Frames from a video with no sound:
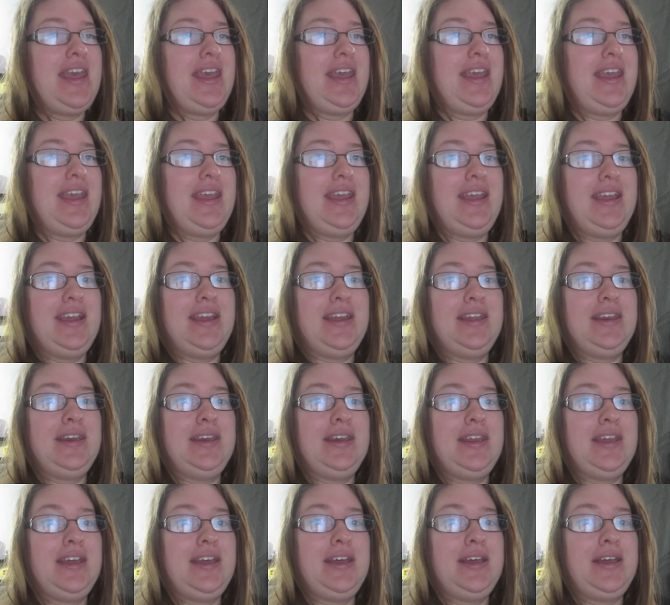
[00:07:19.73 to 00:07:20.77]
And
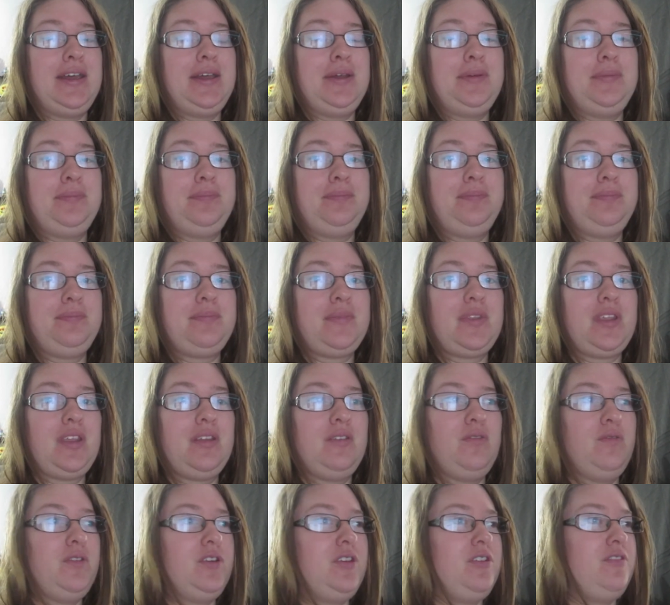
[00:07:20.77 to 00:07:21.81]
uh,
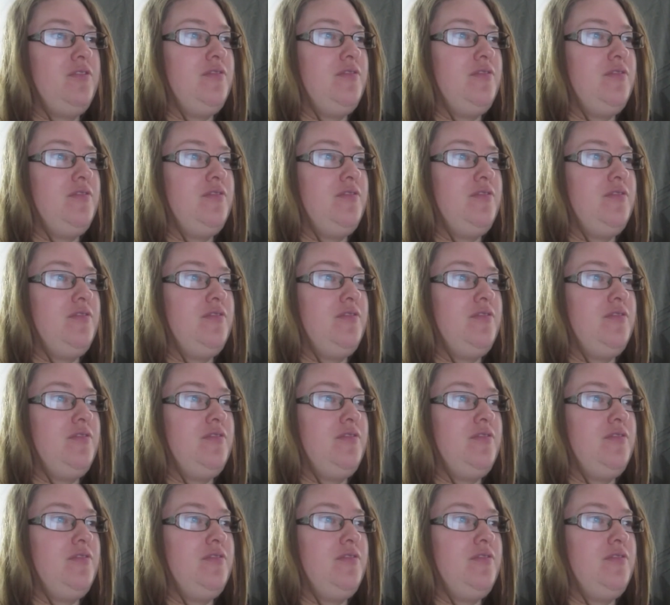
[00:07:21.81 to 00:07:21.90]
we do